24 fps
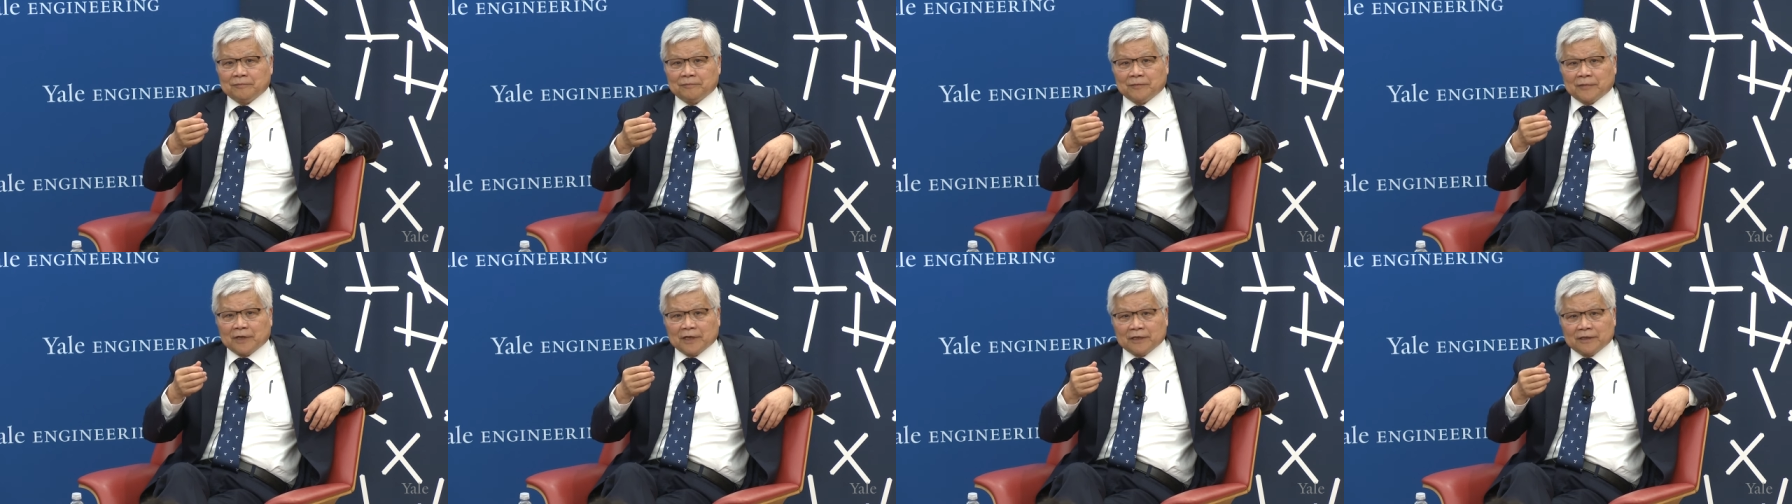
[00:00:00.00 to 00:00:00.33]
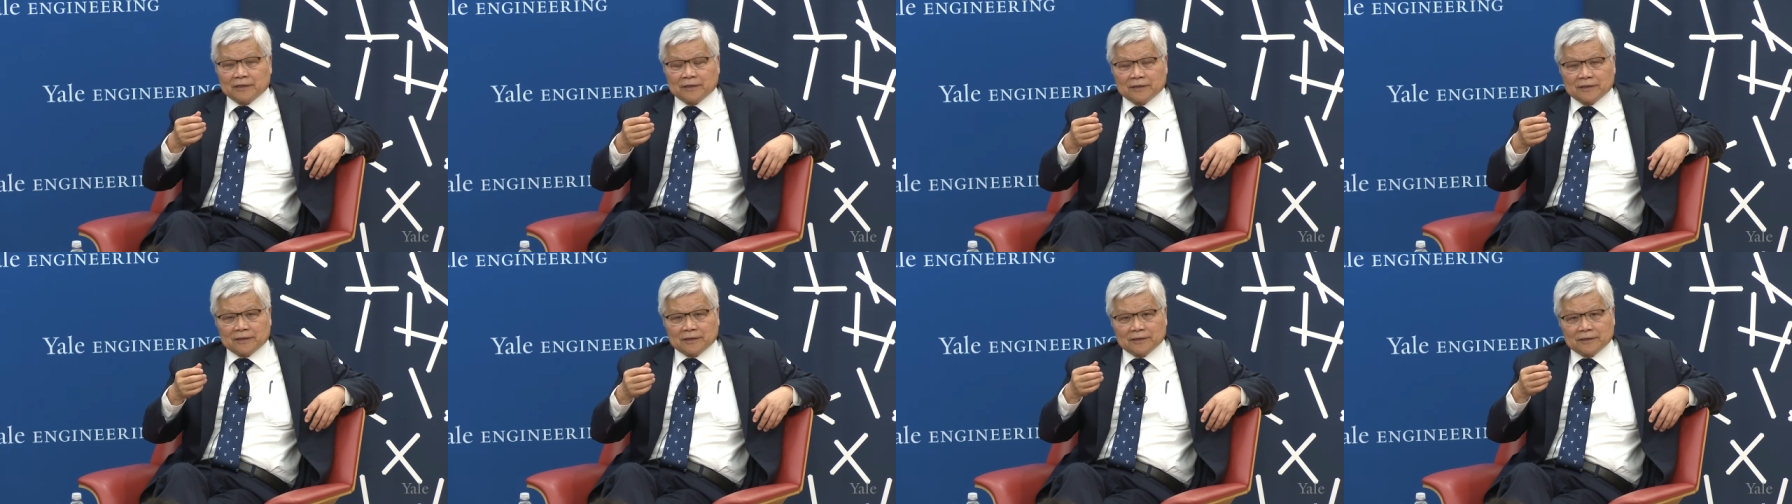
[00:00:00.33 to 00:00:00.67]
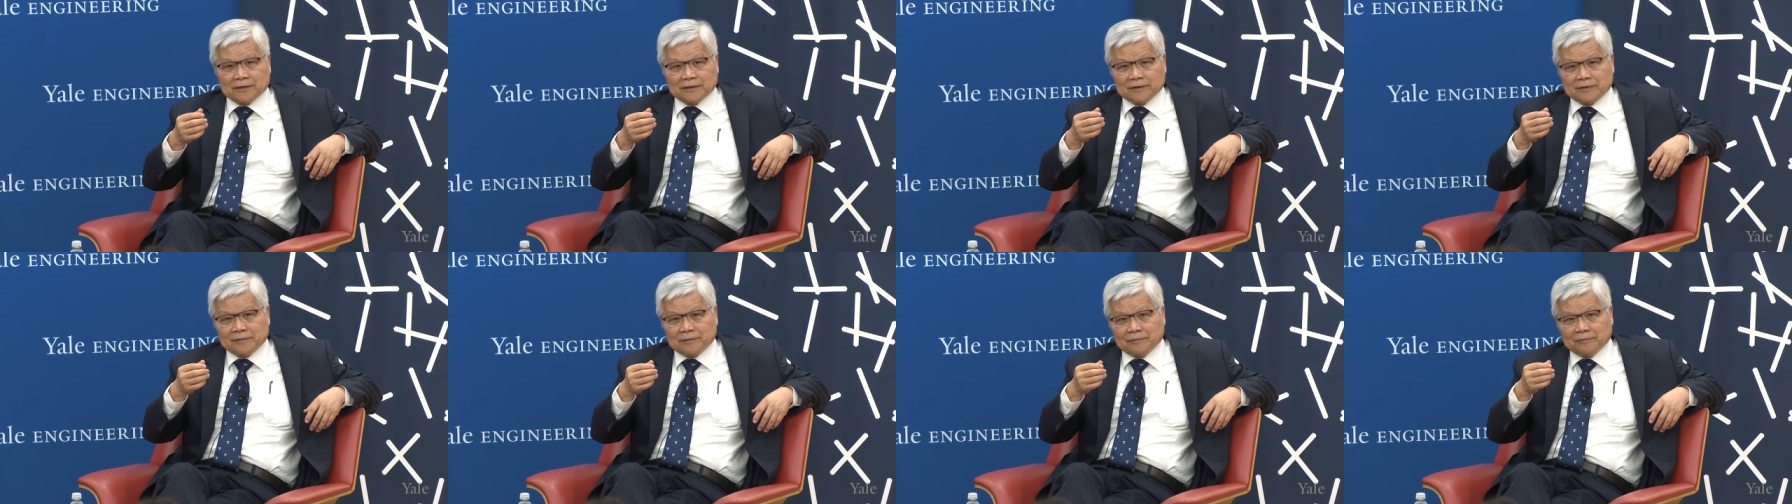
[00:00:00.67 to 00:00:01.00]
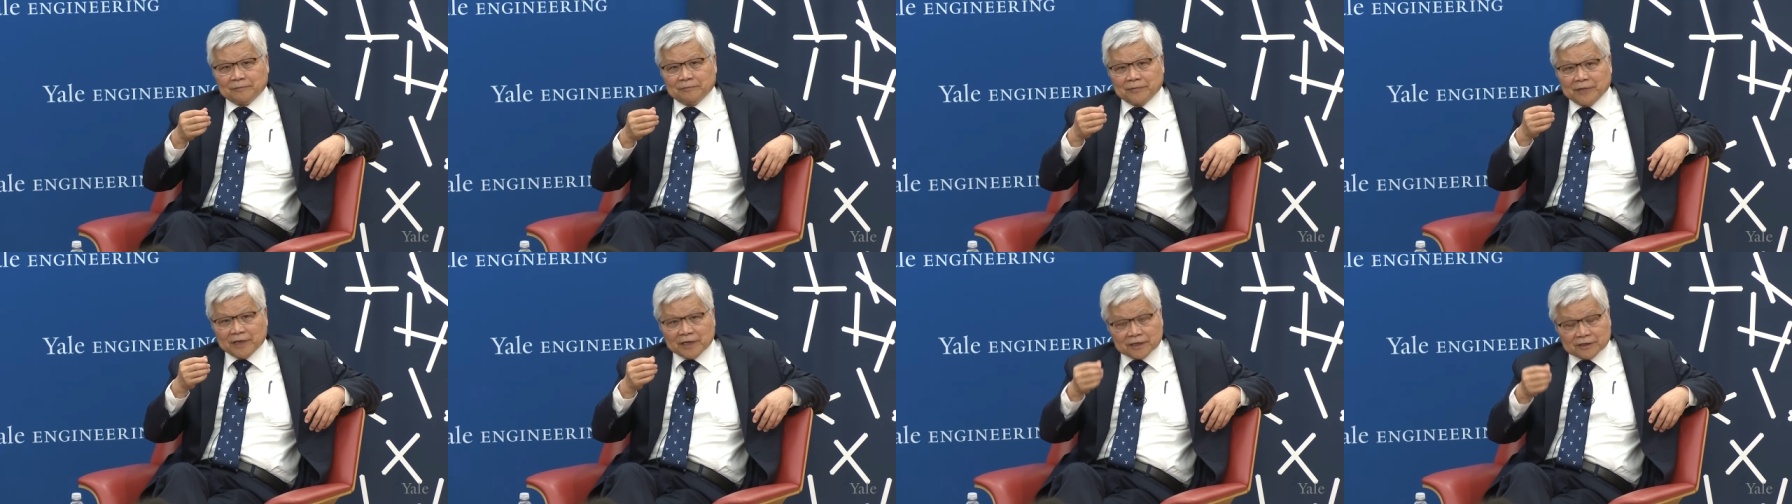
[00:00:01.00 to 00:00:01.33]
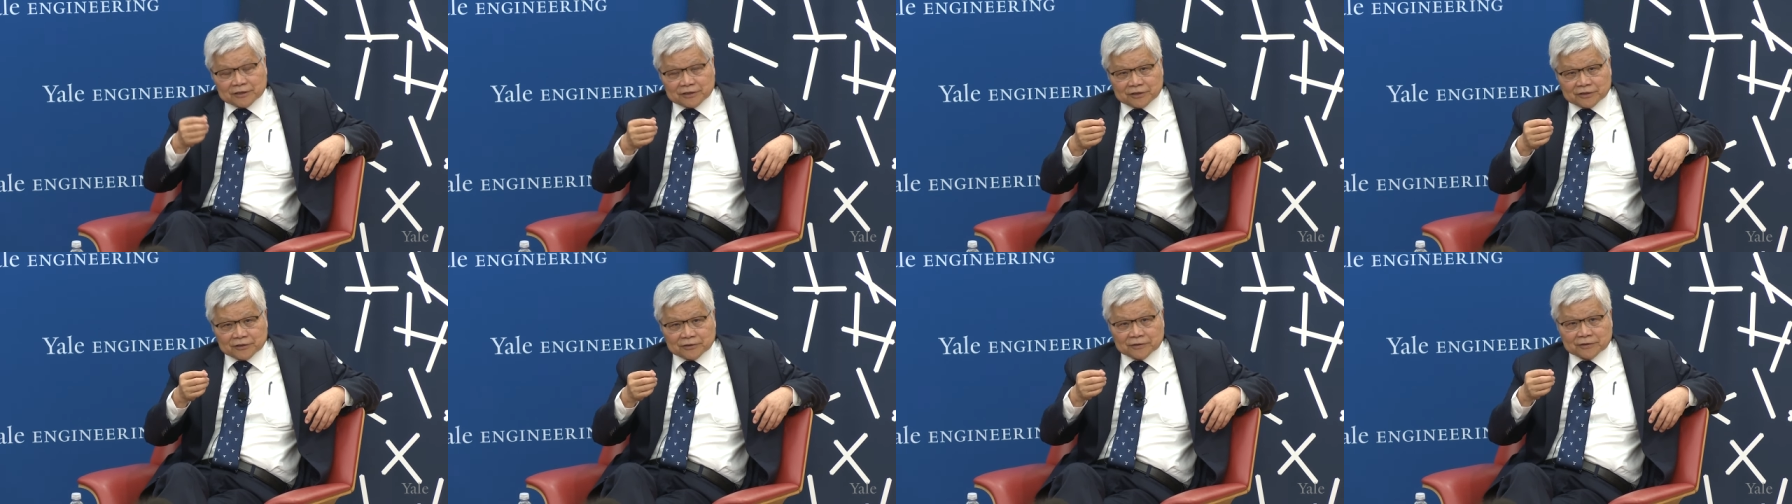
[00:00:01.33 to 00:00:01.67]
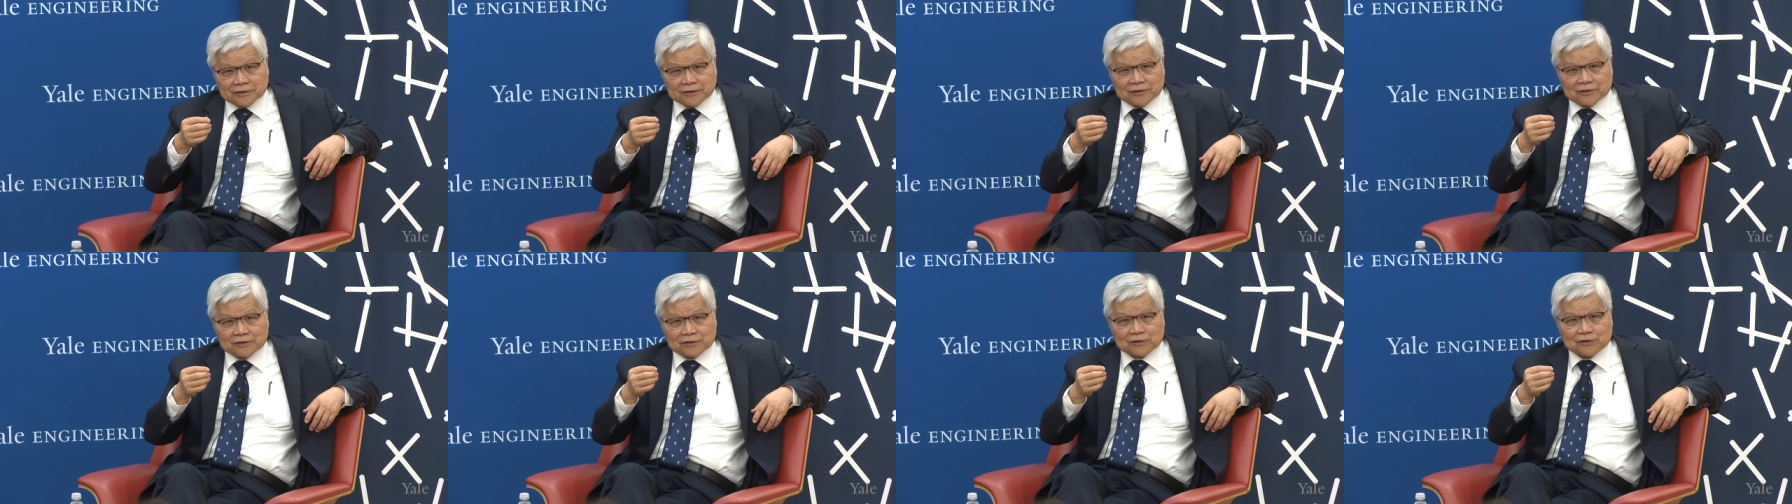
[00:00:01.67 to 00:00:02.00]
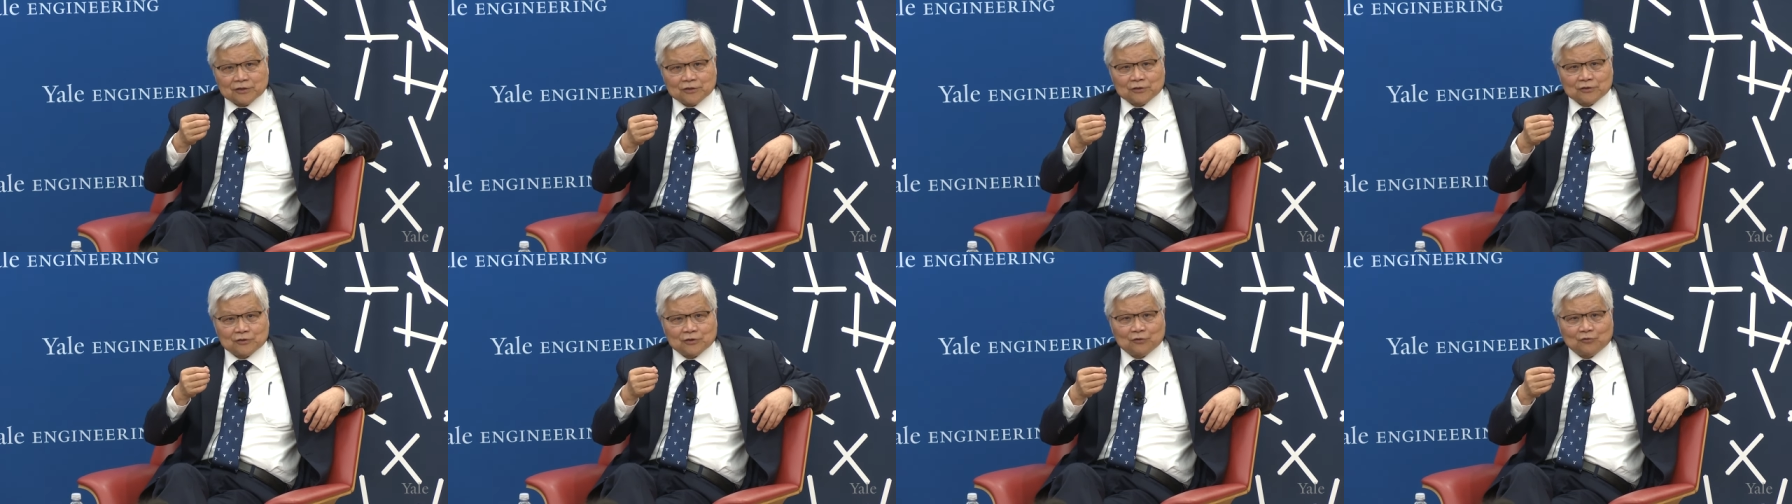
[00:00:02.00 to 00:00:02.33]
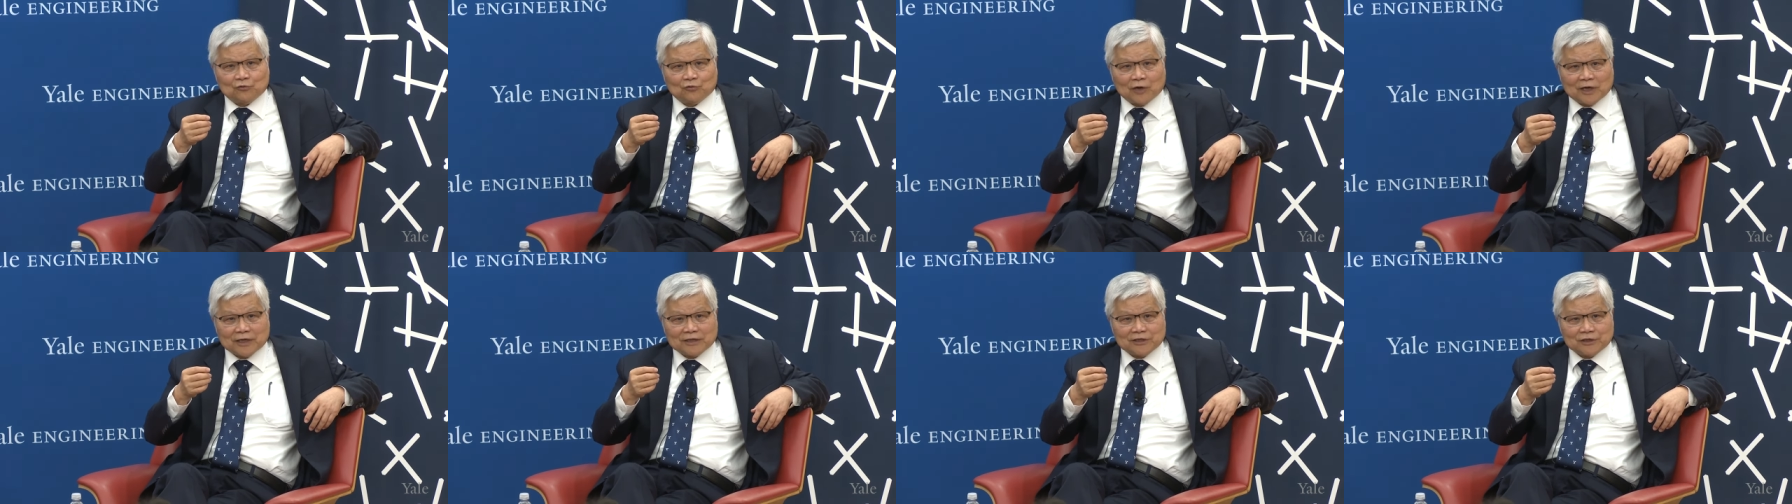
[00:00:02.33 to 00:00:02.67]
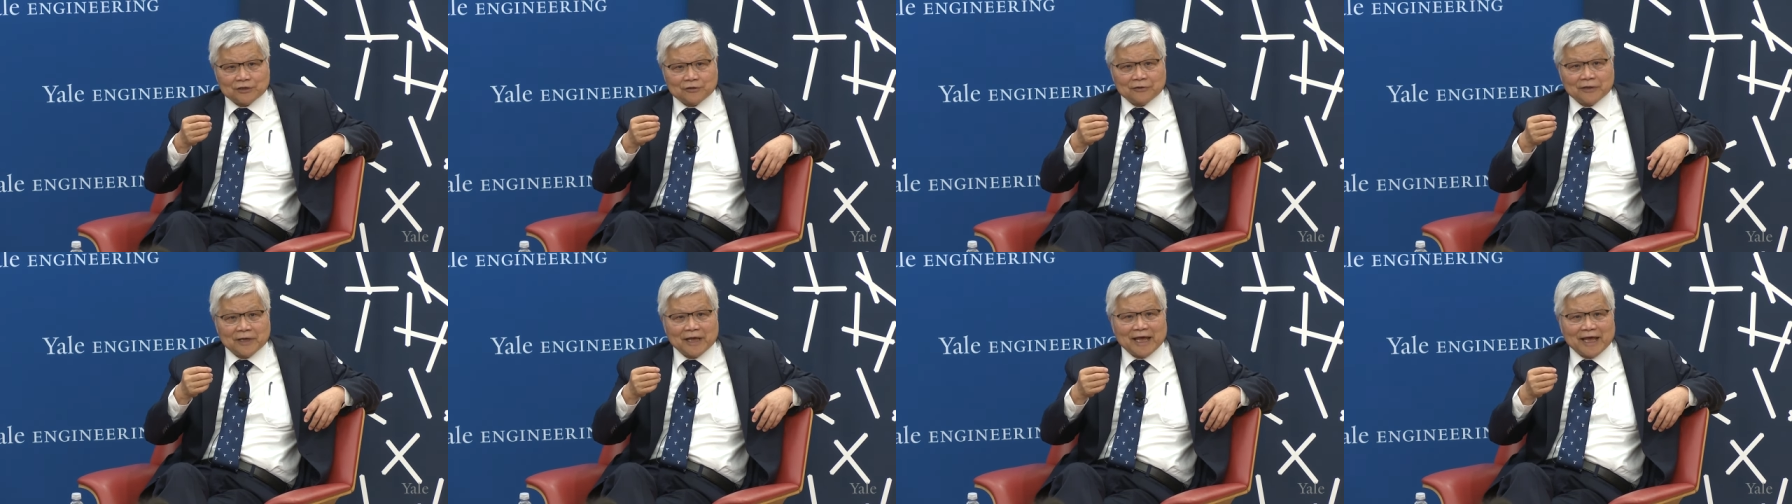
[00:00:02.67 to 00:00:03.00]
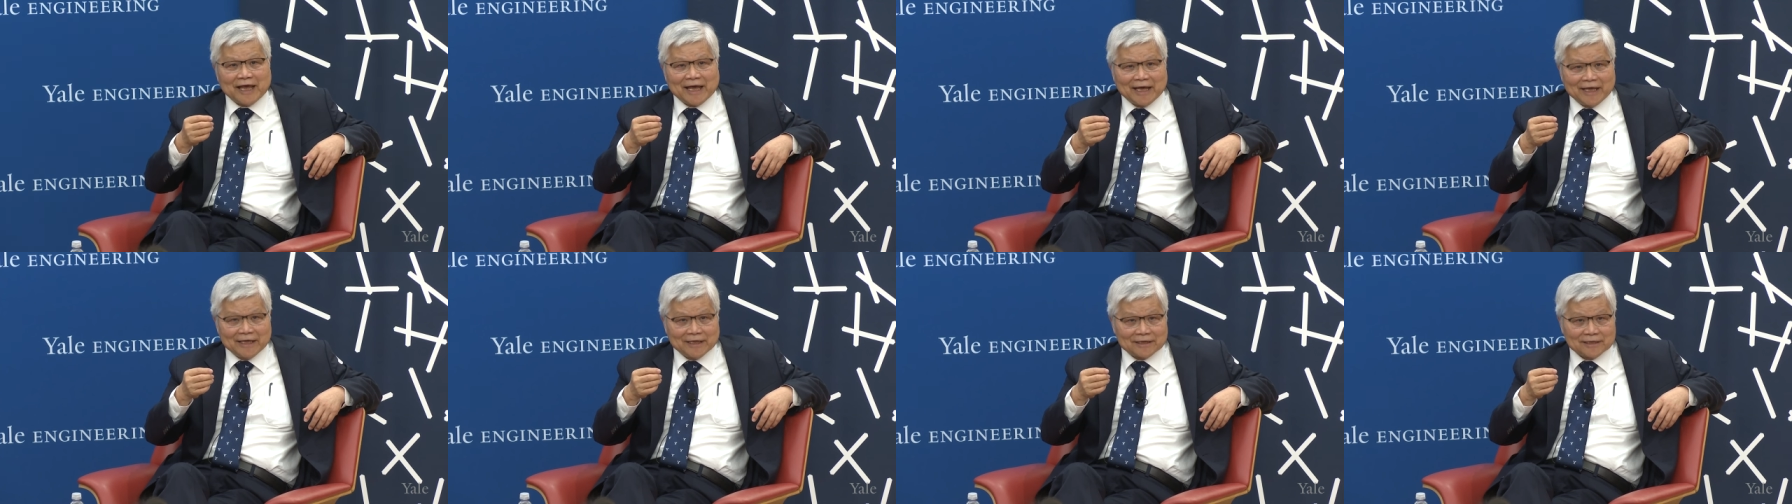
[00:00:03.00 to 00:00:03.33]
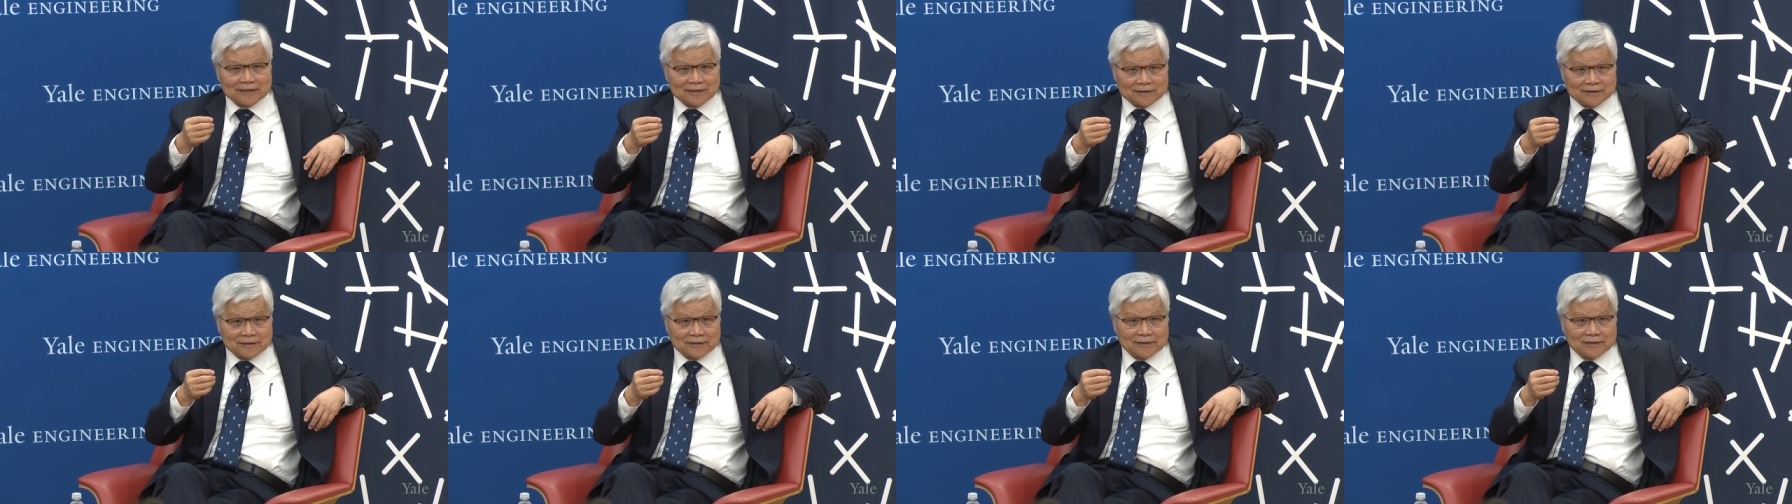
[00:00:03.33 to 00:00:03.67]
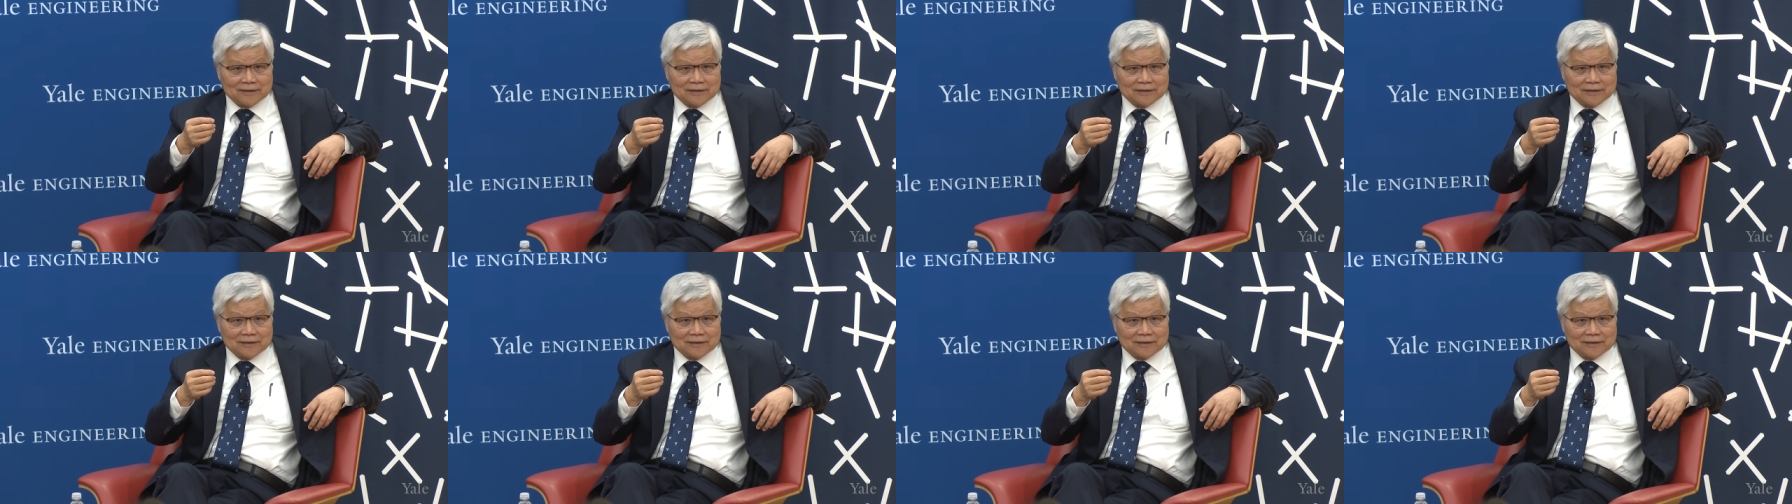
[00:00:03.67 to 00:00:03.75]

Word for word: my uh, manager is called Roger Haken.